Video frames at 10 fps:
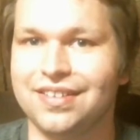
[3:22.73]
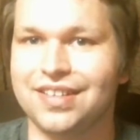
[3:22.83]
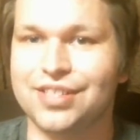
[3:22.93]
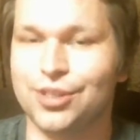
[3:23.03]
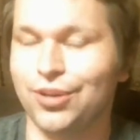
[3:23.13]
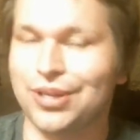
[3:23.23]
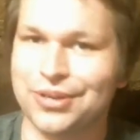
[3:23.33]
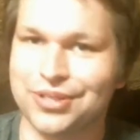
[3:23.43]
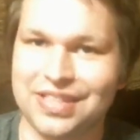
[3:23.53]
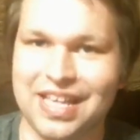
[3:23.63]
because it only
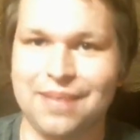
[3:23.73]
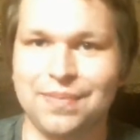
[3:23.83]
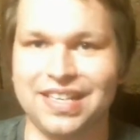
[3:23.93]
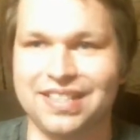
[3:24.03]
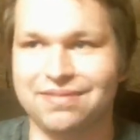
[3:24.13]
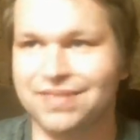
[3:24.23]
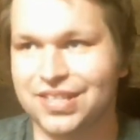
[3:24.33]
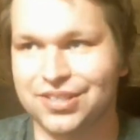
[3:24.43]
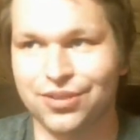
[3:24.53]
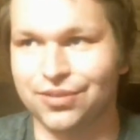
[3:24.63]
hurts them and it
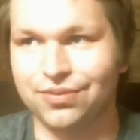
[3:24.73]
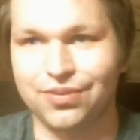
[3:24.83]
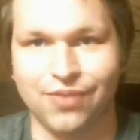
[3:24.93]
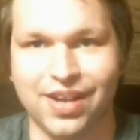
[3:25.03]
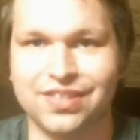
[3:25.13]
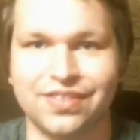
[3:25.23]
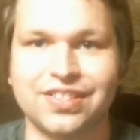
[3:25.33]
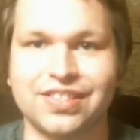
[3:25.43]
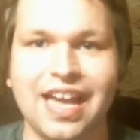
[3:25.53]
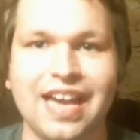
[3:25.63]
doesn't hurt the rest of the
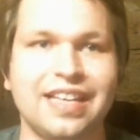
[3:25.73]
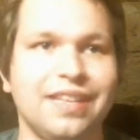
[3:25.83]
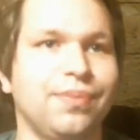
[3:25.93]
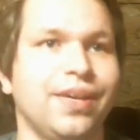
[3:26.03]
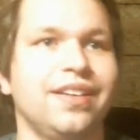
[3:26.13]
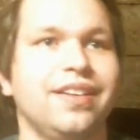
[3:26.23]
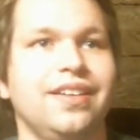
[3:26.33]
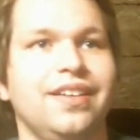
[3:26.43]
society. But